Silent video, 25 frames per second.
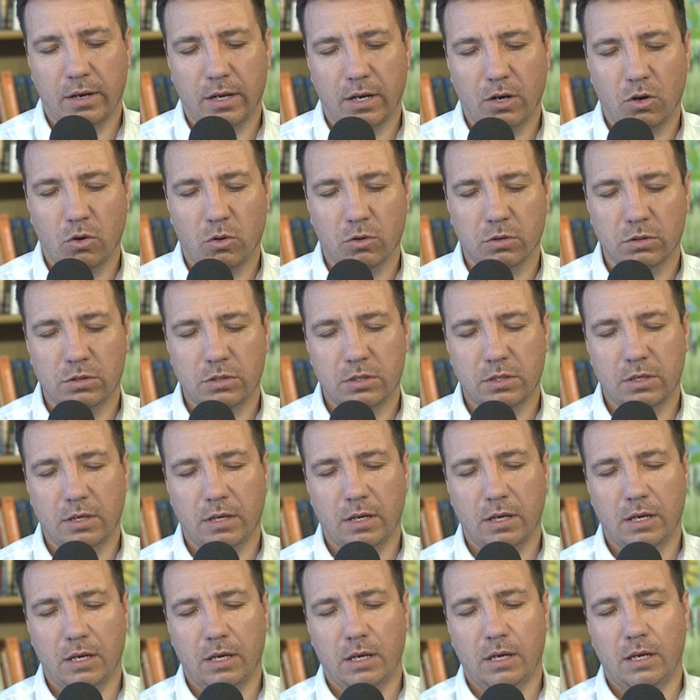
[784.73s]
And Lord,
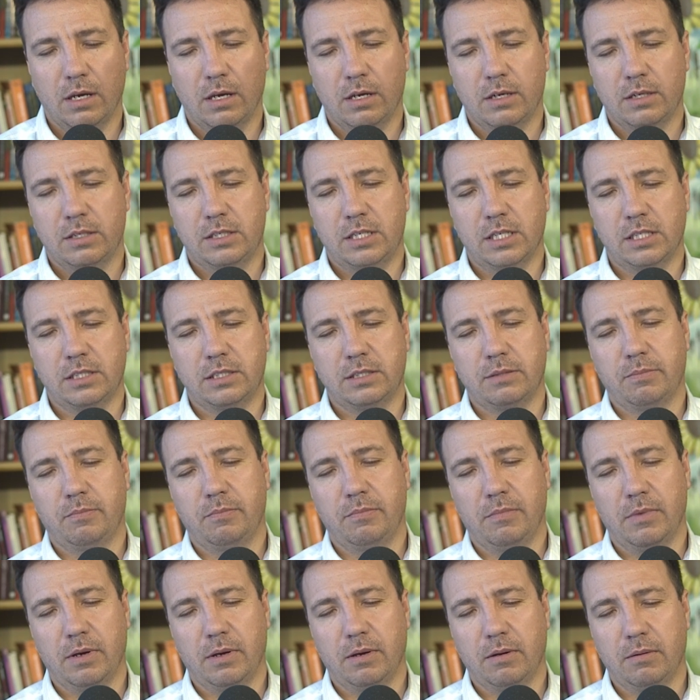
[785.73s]
just
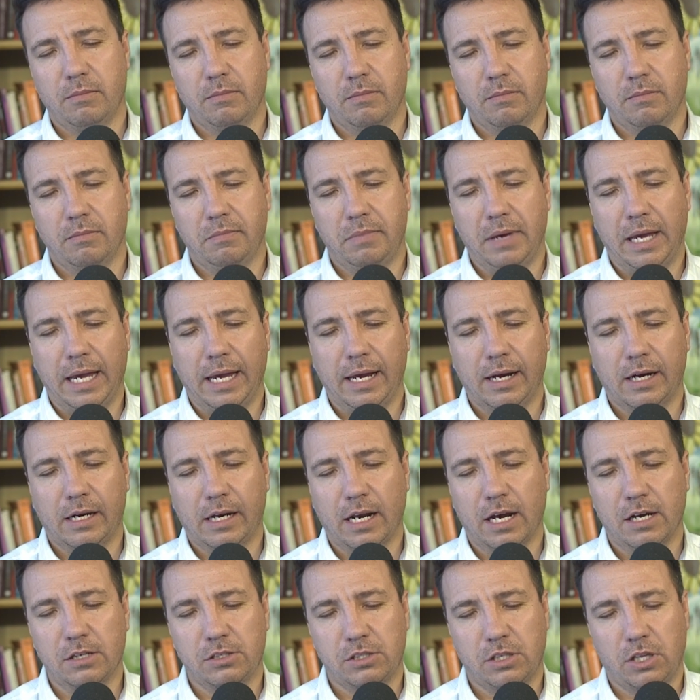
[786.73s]
being
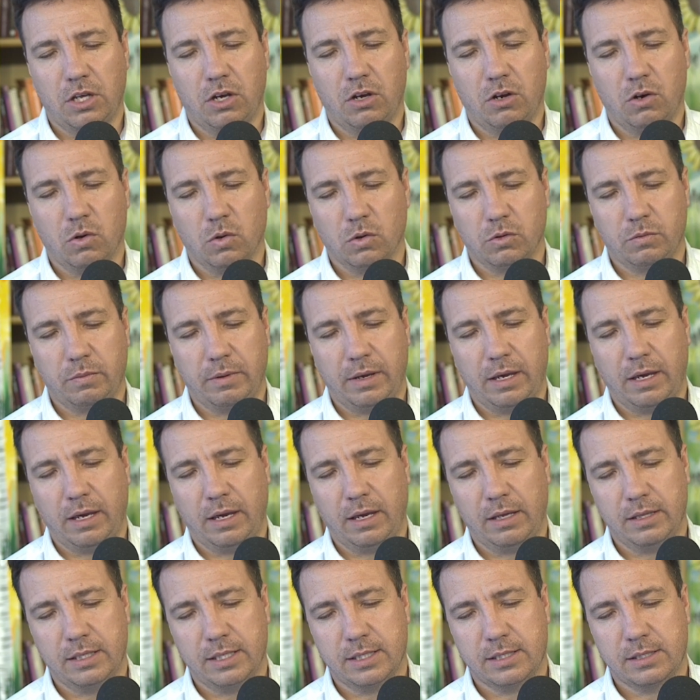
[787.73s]
close to you, Lord,
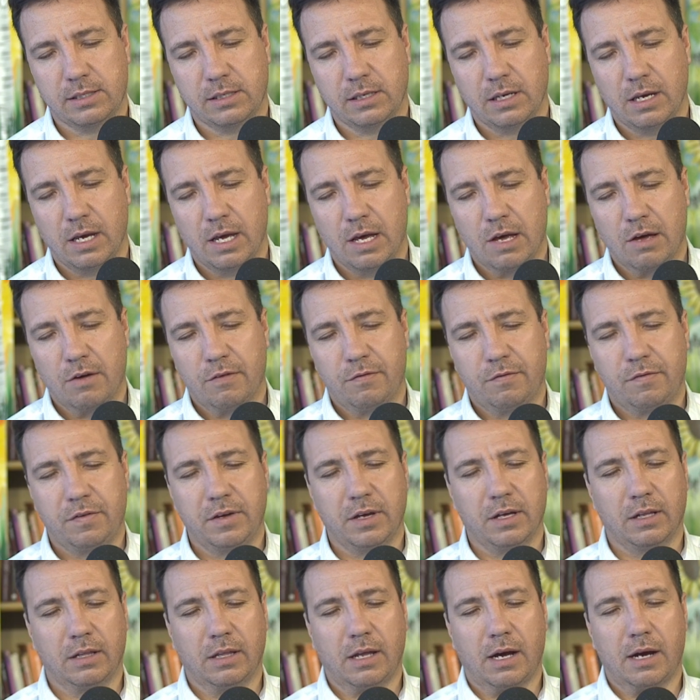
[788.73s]
we just
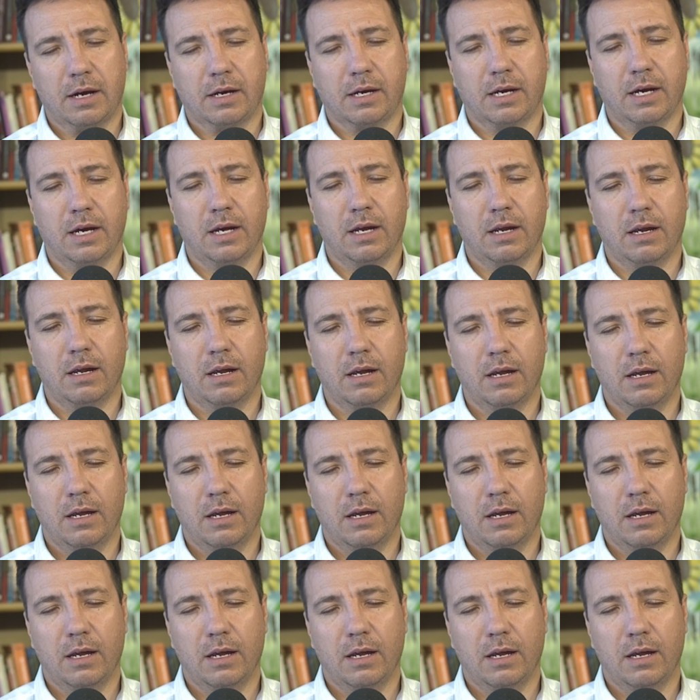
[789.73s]
feel like a